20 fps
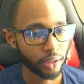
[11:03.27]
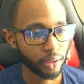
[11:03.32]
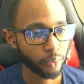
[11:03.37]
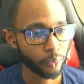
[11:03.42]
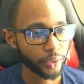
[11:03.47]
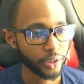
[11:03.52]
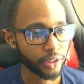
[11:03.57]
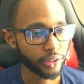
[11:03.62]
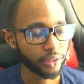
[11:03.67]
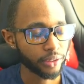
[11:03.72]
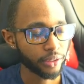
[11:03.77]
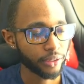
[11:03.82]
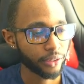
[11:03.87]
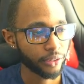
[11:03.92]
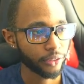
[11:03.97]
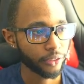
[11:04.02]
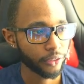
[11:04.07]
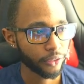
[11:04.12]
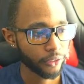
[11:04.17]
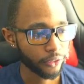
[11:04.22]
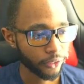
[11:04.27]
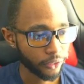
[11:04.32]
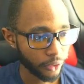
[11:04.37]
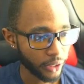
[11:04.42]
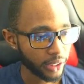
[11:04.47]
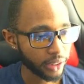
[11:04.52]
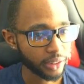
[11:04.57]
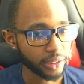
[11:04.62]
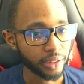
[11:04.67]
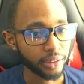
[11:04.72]
which is
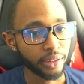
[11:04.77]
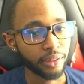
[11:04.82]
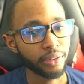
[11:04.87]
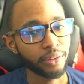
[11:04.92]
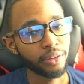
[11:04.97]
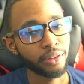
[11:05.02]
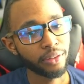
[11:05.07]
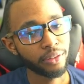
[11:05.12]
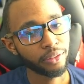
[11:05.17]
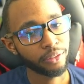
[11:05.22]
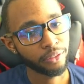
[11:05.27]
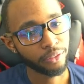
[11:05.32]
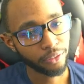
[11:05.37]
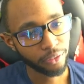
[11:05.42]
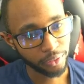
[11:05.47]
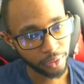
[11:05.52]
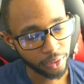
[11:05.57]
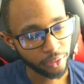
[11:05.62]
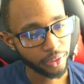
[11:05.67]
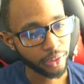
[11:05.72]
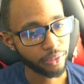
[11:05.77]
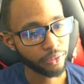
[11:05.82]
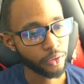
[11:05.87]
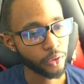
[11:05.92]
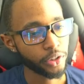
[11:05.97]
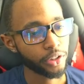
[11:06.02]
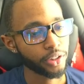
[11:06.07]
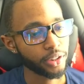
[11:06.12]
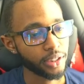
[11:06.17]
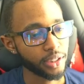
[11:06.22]
frankly very
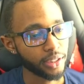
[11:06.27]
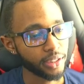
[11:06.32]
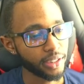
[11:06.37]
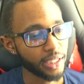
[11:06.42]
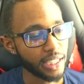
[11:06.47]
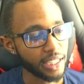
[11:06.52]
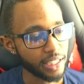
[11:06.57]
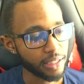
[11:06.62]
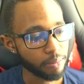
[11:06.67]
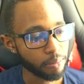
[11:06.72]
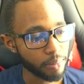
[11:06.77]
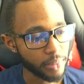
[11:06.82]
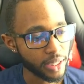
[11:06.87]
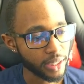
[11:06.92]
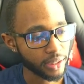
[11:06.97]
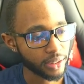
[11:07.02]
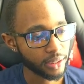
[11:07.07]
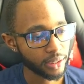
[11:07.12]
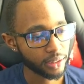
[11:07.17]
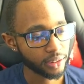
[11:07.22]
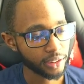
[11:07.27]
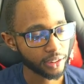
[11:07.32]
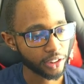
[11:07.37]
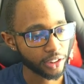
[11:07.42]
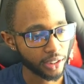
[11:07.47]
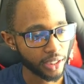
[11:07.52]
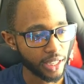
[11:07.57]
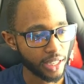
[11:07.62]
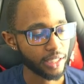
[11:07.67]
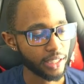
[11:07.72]
unfortunate that he missed such a
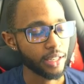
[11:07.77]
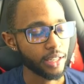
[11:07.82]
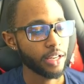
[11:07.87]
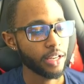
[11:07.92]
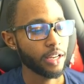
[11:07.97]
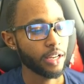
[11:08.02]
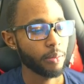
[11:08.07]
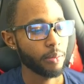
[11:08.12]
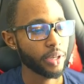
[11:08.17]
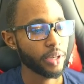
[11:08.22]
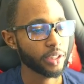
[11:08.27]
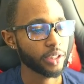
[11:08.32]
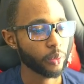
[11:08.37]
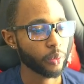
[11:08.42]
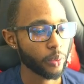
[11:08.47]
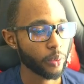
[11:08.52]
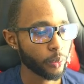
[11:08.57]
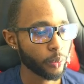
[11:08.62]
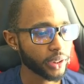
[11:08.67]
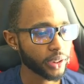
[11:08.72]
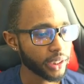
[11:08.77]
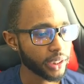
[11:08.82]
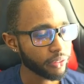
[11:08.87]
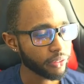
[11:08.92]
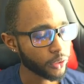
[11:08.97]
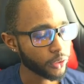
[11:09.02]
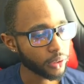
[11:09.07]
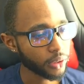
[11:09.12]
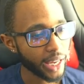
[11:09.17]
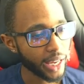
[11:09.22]
line, because it was a
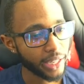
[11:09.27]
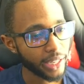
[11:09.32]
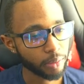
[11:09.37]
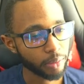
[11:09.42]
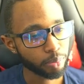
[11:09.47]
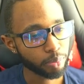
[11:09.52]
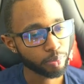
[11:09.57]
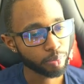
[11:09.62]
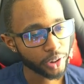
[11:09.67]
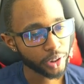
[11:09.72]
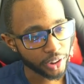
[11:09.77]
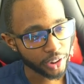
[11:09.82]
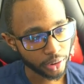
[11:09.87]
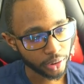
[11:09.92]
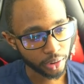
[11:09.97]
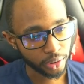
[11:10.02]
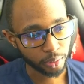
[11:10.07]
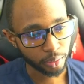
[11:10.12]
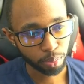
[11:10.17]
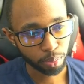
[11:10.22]
difficult line to